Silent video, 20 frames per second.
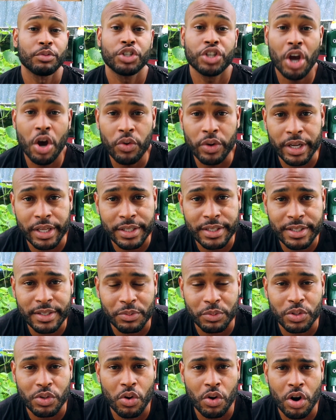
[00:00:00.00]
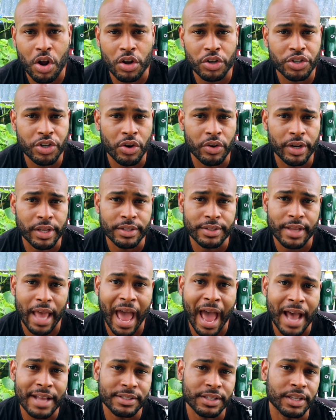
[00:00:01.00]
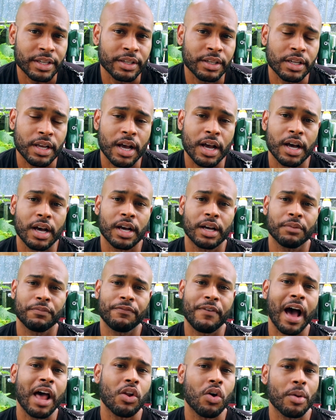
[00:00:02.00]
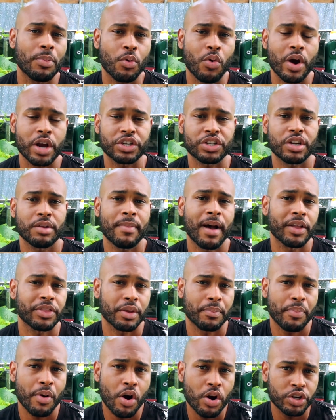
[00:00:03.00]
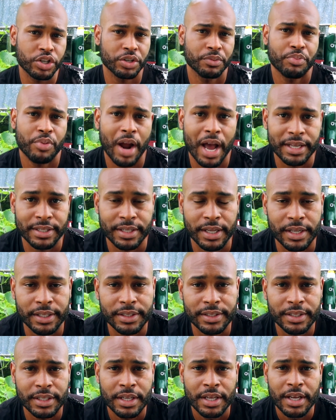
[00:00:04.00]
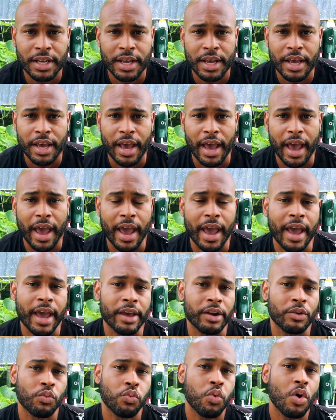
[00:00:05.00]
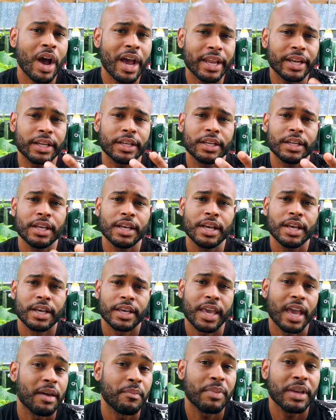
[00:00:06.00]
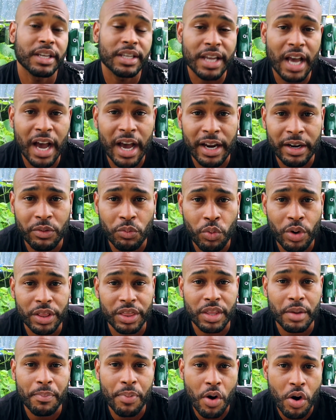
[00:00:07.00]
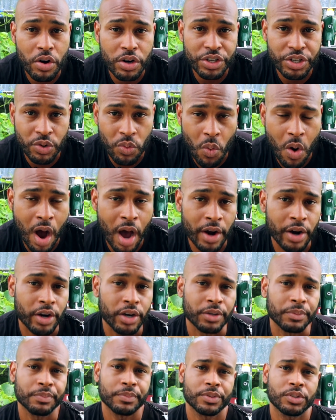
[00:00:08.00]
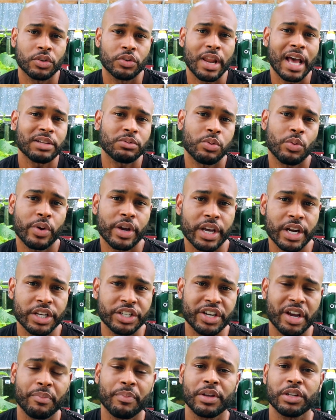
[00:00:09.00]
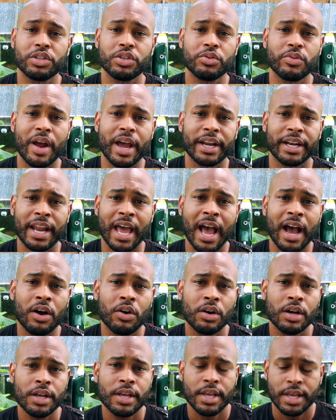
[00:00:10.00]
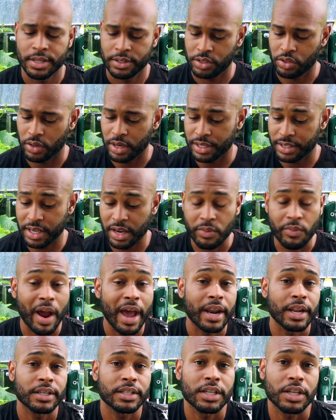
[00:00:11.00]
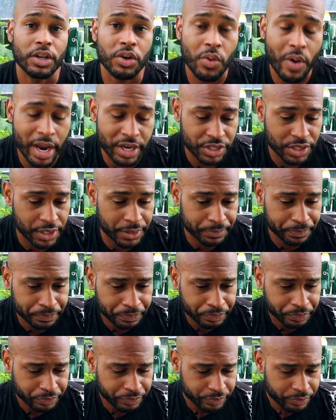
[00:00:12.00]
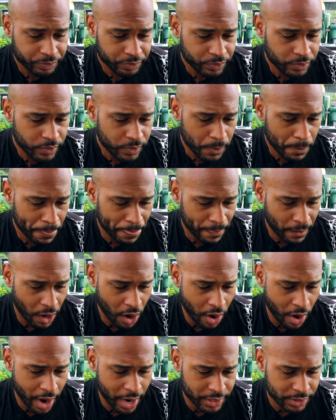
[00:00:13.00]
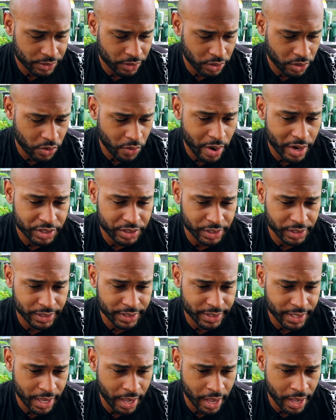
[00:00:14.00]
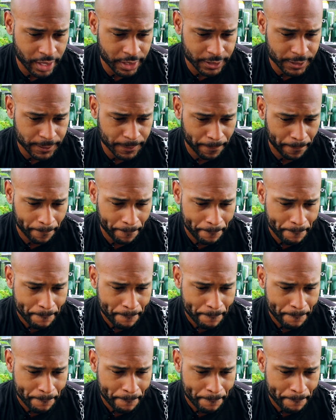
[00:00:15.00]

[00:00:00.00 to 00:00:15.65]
Jonas. What's going on, Jonas? Asking a follow-up question about the purging process and what can be done with the purging water. So that's what we're going to jump into right now. So let's get right into the question. All right, so the question says,